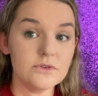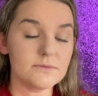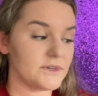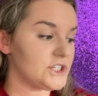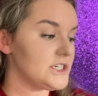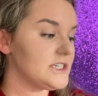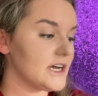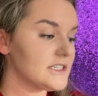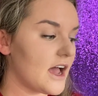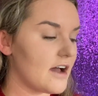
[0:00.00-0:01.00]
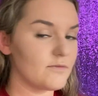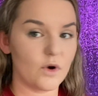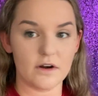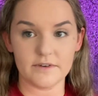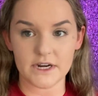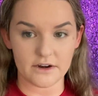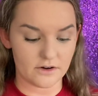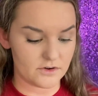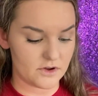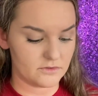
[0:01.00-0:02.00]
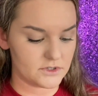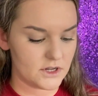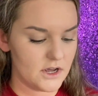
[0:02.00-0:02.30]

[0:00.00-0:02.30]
but she does have more of a narrow nose.